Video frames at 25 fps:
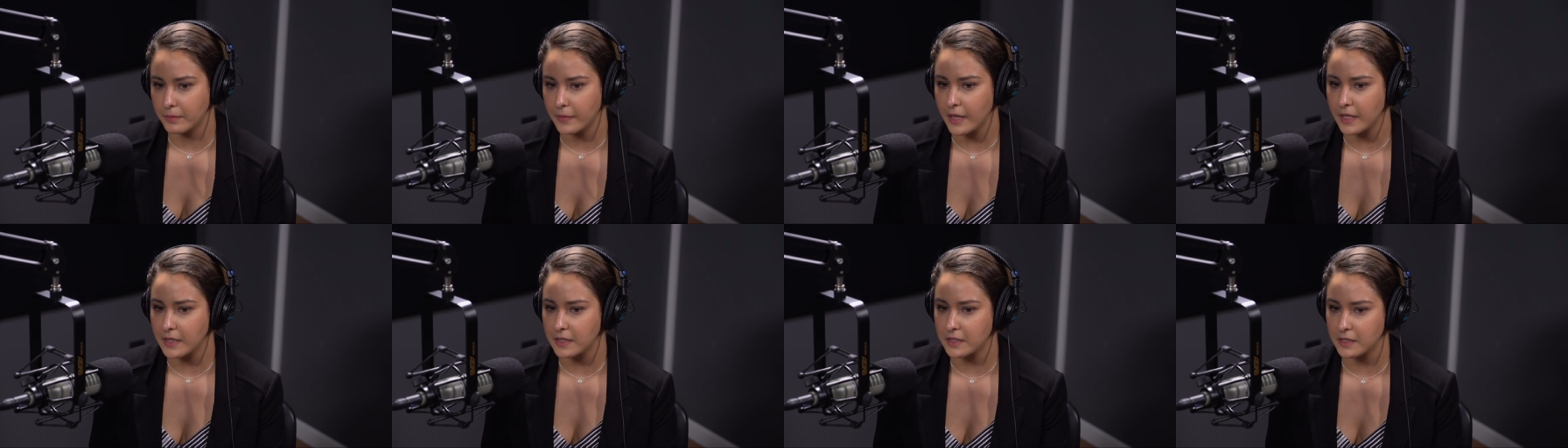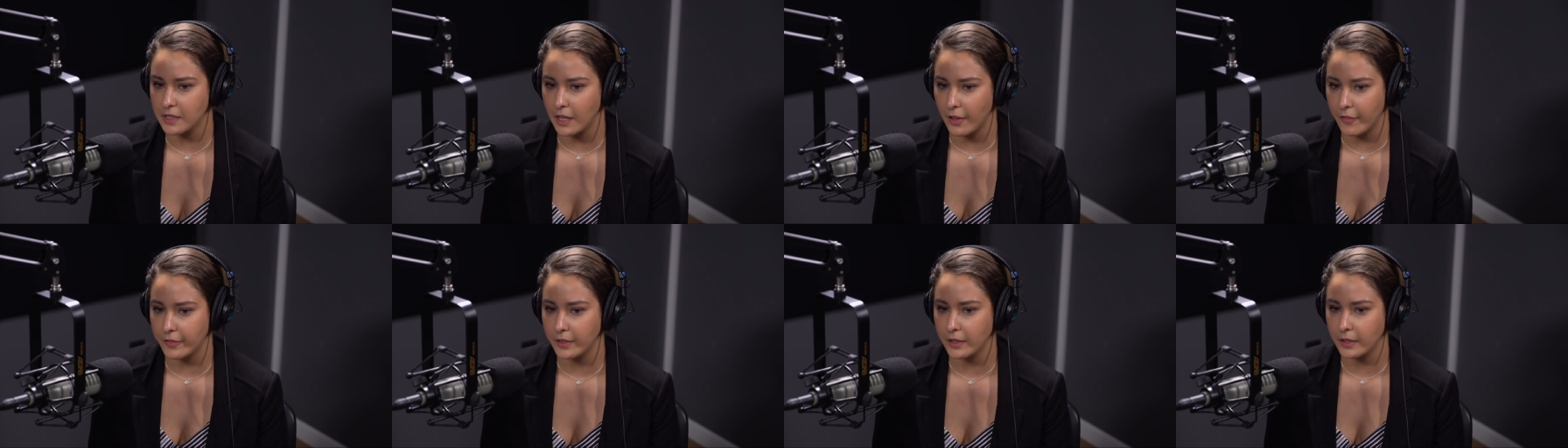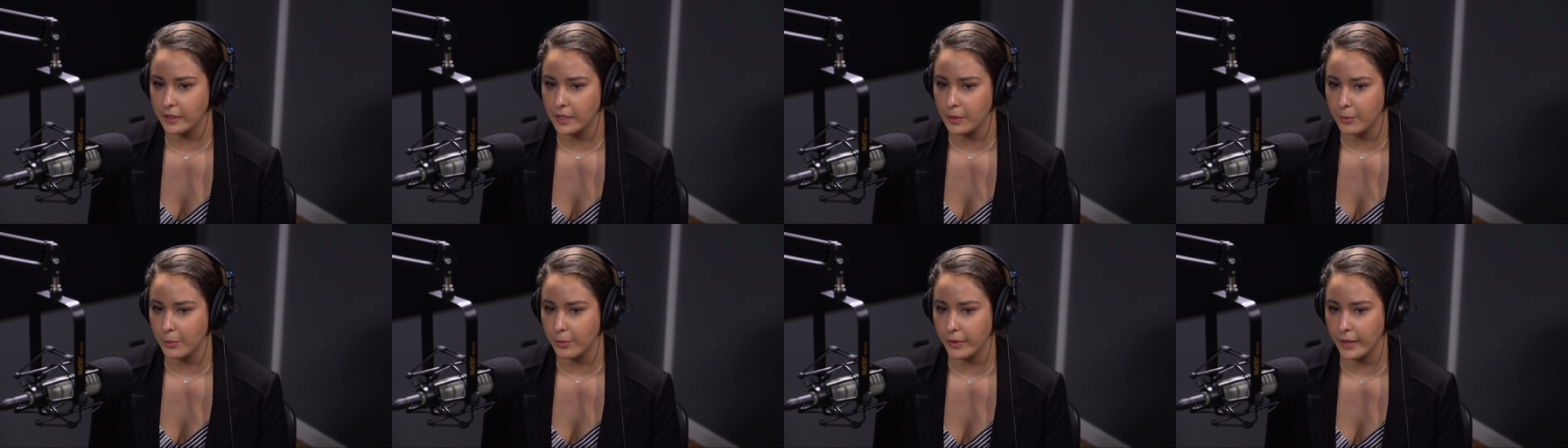It's
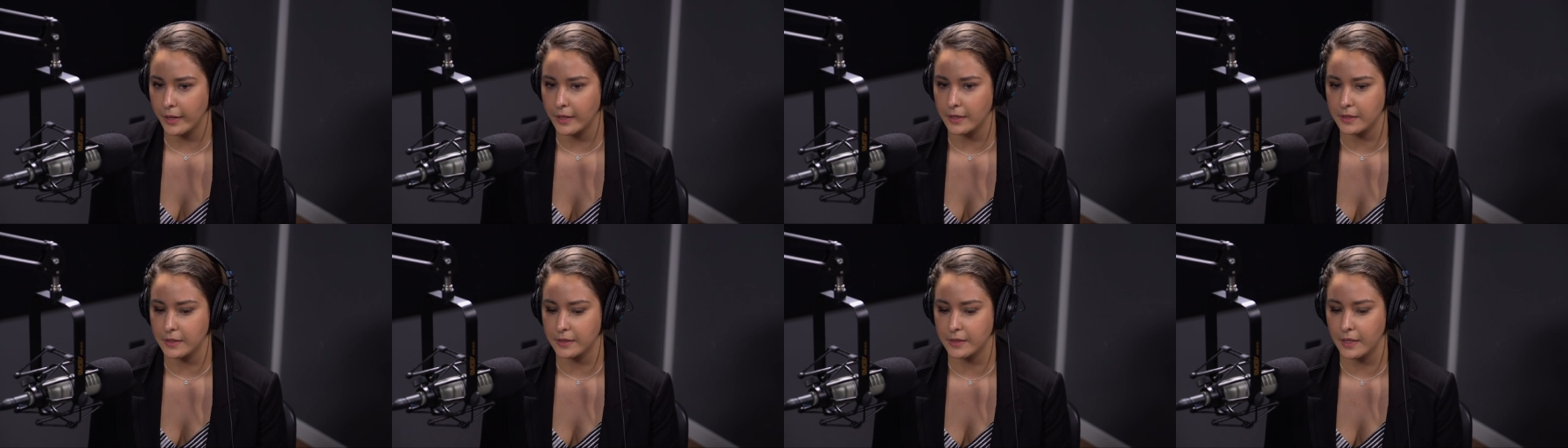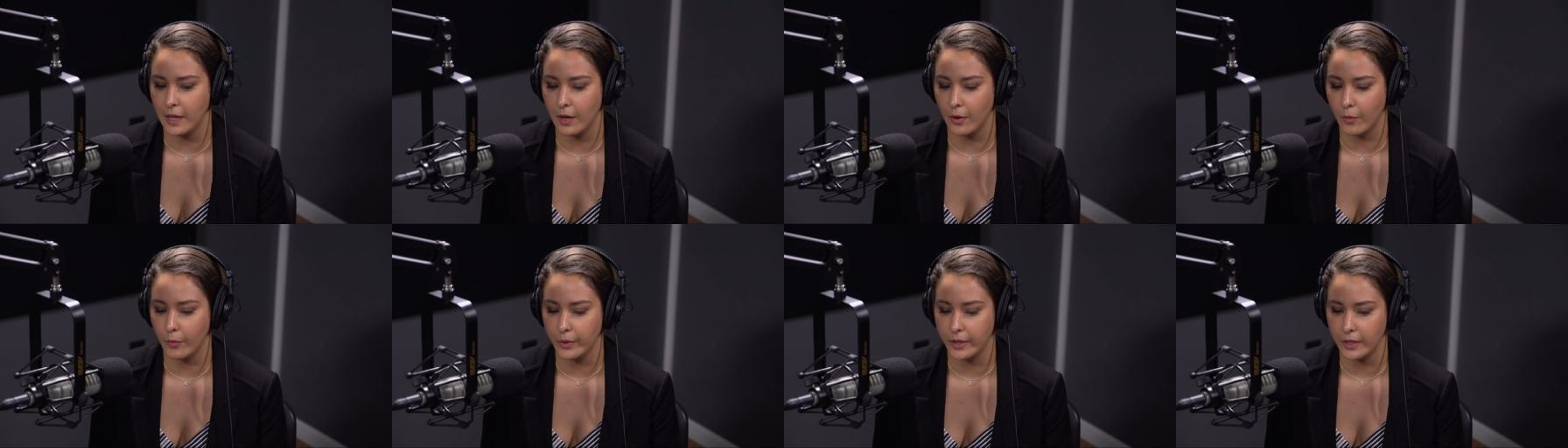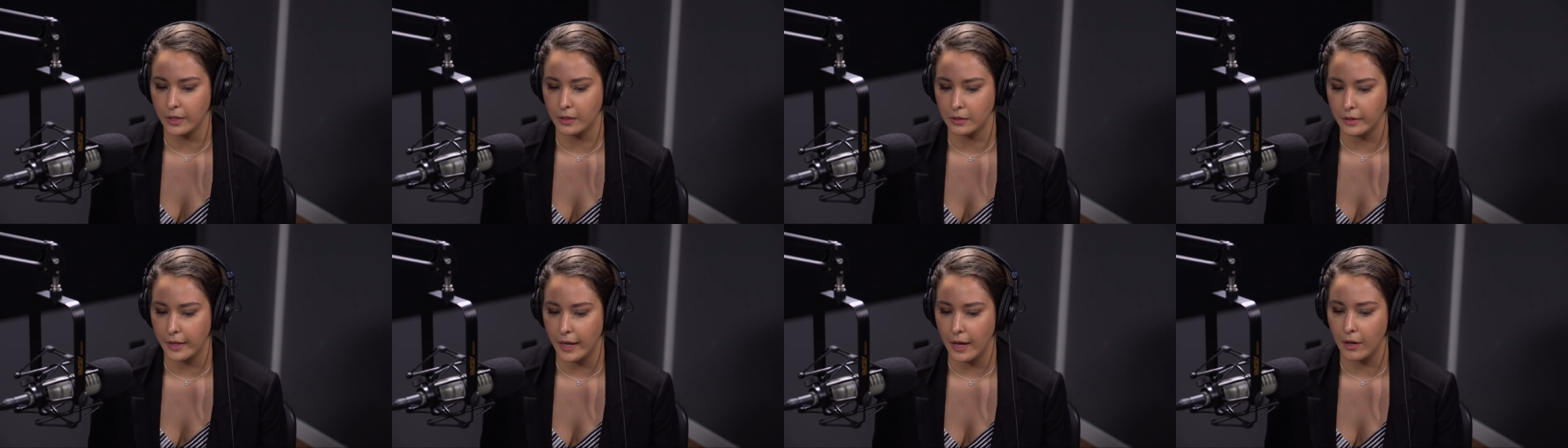definitely a place that we
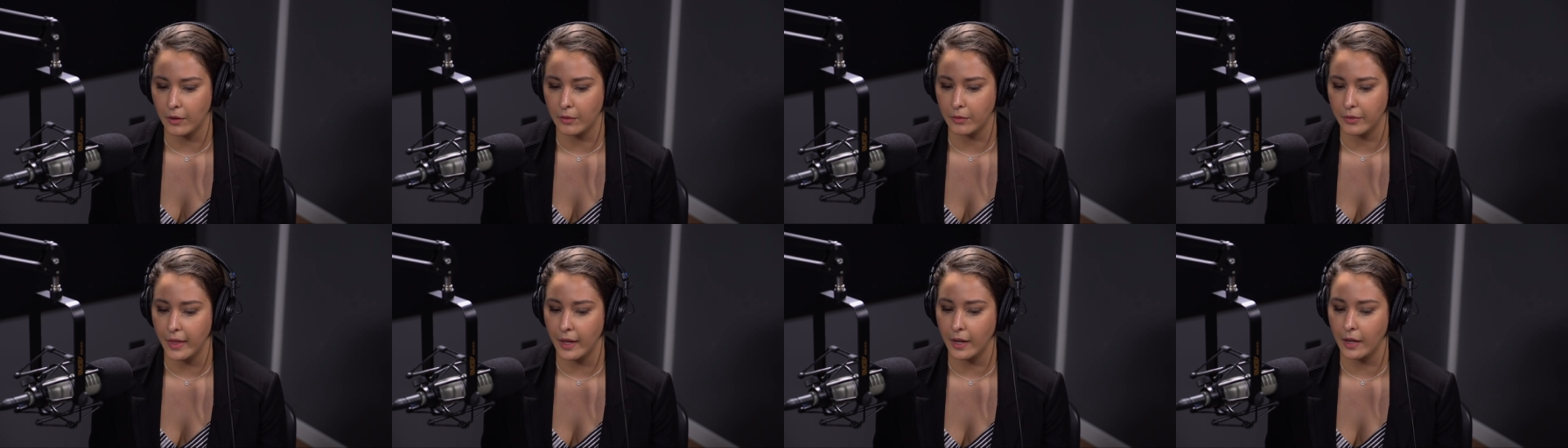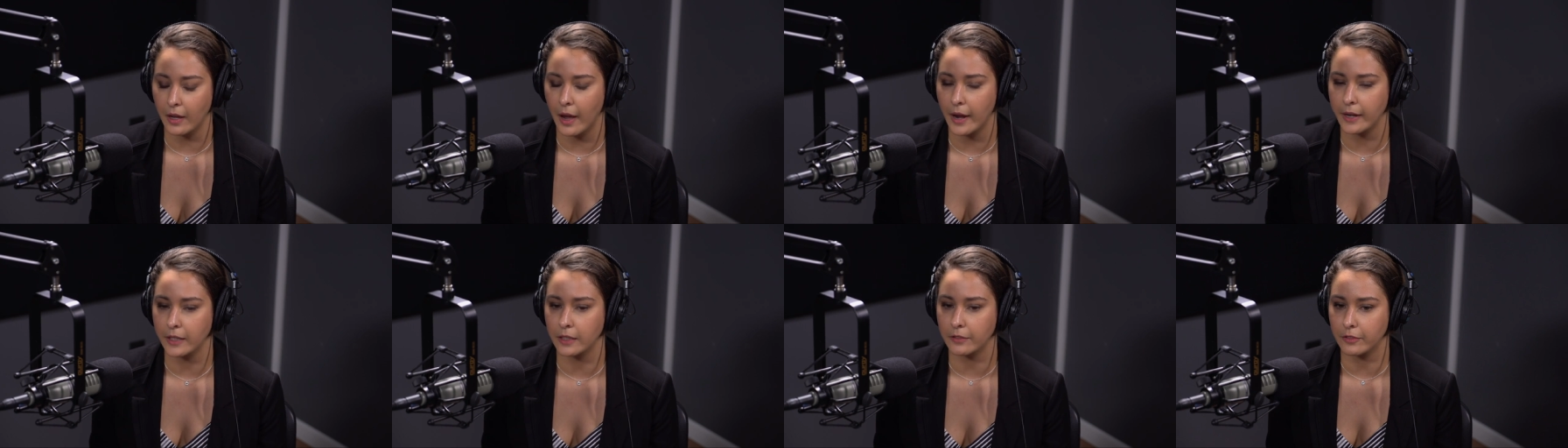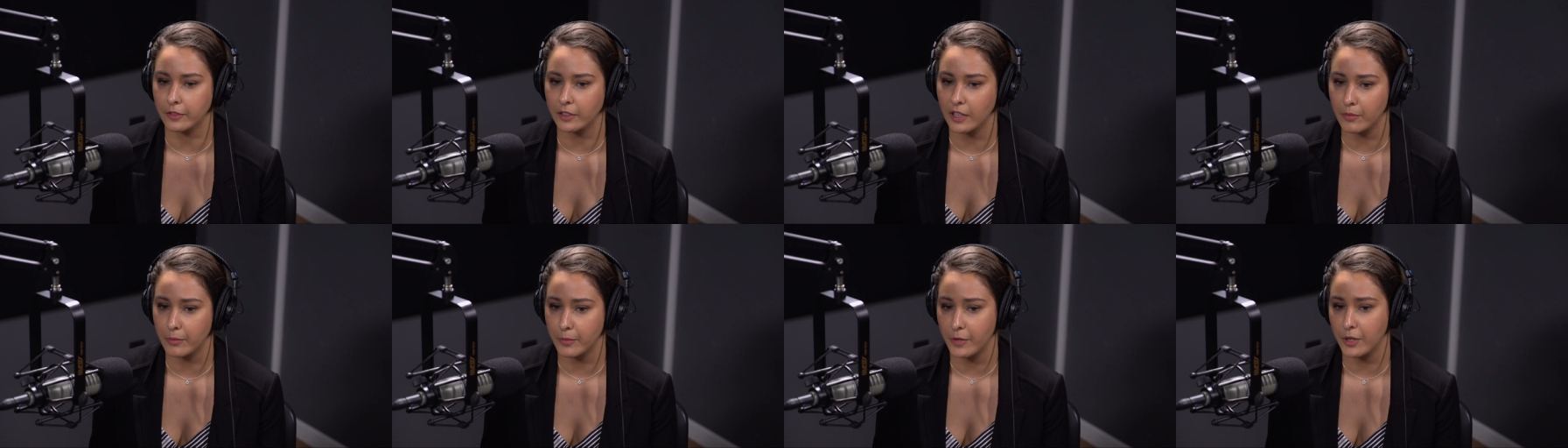allow that kind
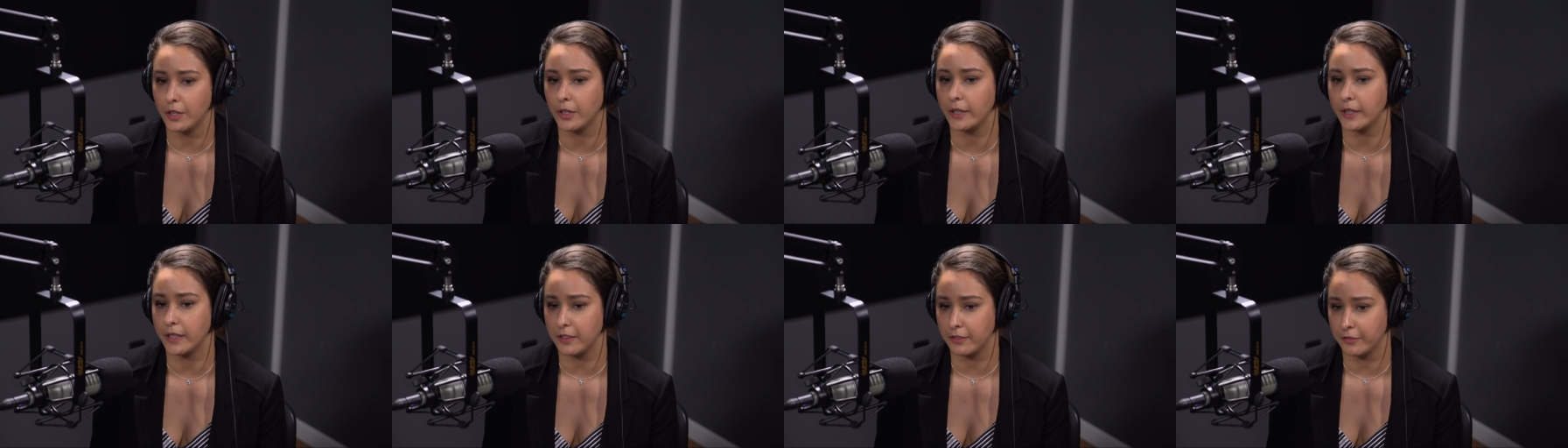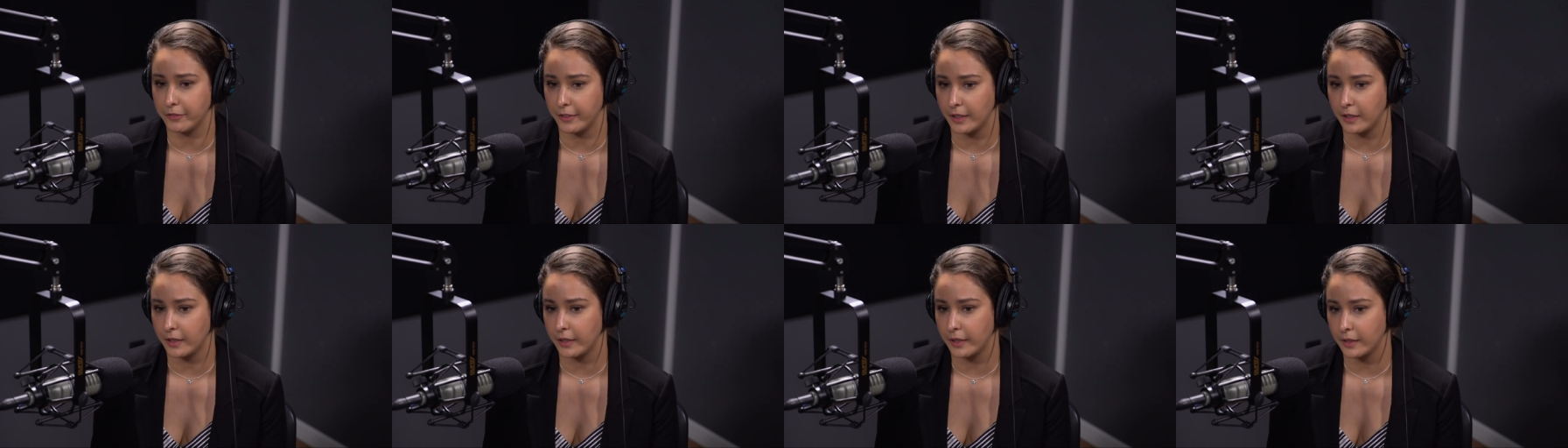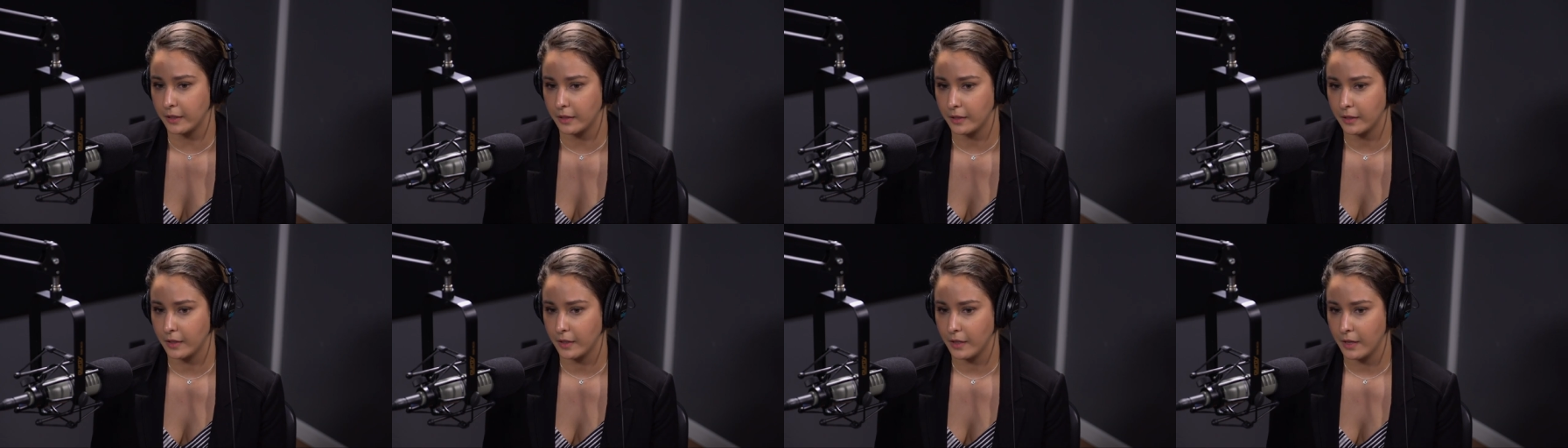of community feeling.